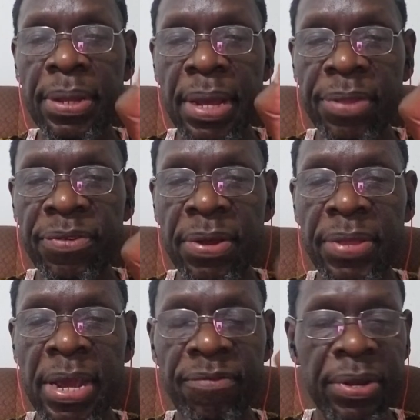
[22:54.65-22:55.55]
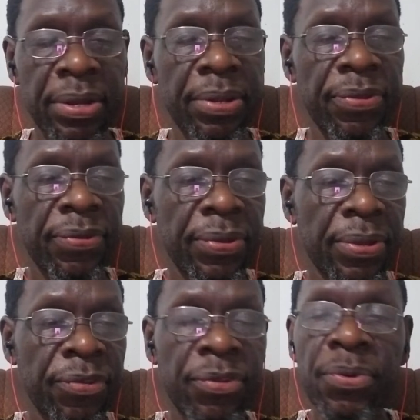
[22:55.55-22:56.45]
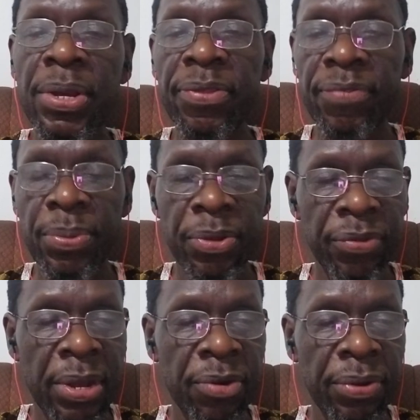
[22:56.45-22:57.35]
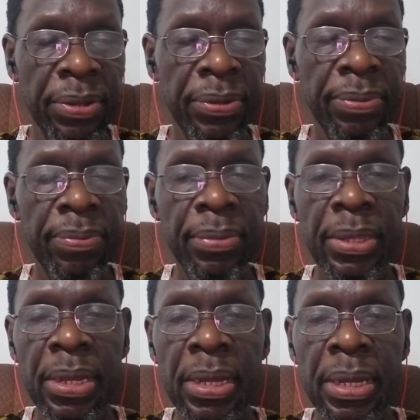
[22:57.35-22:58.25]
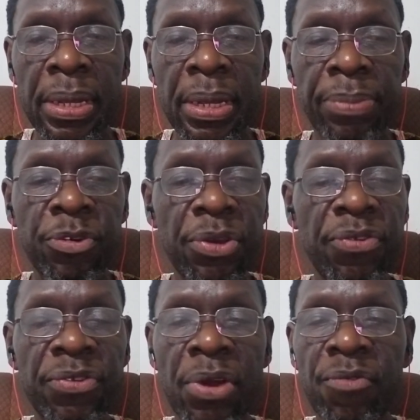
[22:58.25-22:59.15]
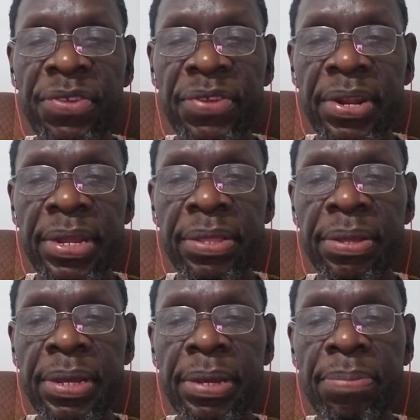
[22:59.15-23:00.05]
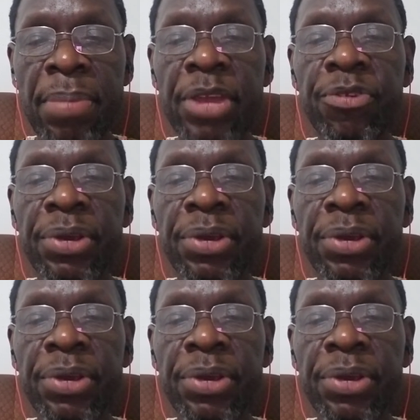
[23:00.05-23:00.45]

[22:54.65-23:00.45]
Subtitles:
and South Africans, students from those countries. I'm sure you saw recently the major